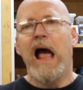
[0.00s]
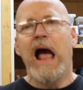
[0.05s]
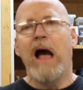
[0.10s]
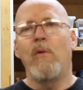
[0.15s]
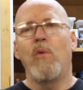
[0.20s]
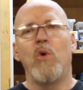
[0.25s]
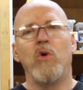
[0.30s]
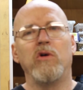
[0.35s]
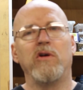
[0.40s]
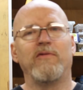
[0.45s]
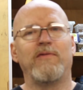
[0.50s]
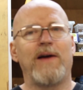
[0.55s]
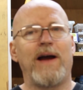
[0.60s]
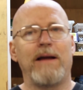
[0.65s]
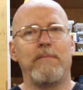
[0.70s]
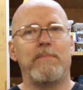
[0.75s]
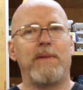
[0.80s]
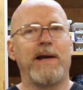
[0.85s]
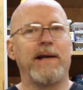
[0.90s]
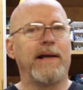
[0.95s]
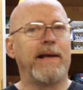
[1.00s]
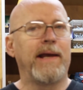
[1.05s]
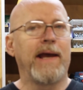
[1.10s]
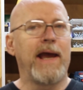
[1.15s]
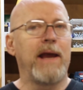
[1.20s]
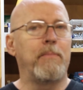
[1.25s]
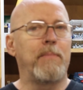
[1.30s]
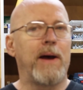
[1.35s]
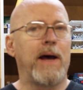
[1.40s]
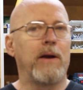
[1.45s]
I wonder if I can make a
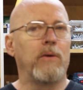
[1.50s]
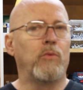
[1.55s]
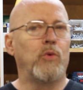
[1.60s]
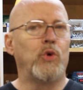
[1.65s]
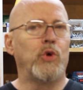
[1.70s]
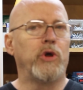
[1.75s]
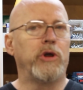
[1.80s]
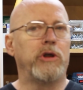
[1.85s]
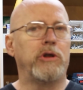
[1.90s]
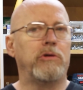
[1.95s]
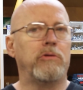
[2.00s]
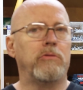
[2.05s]
cape out of wood.